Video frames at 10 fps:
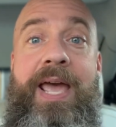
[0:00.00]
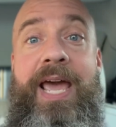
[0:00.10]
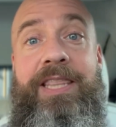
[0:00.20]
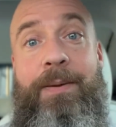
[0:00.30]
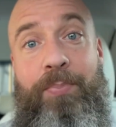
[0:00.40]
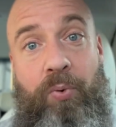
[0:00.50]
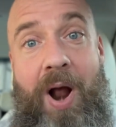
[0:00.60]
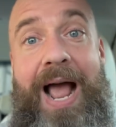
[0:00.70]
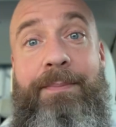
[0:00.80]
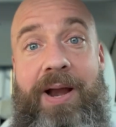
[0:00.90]
and the
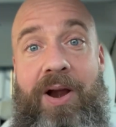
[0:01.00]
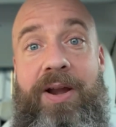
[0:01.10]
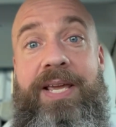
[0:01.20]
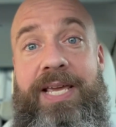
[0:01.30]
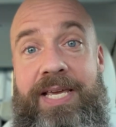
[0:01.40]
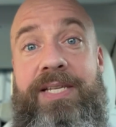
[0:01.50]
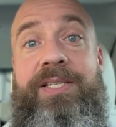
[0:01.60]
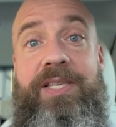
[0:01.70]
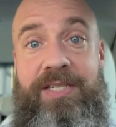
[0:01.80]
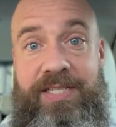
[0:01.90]
primary
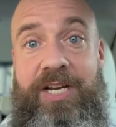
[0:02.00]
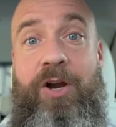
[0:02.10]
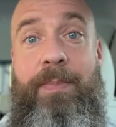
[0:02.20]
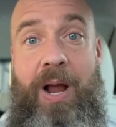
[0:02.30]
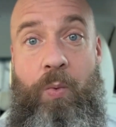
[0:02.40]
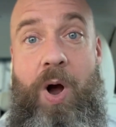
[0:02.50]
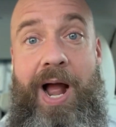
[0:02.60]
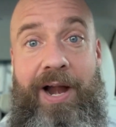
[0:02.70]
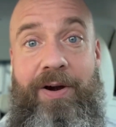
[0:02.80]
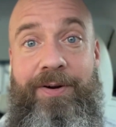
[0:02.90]
is the
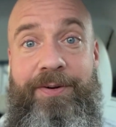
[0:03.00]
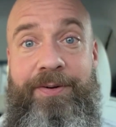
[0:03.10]
steer-by-wire.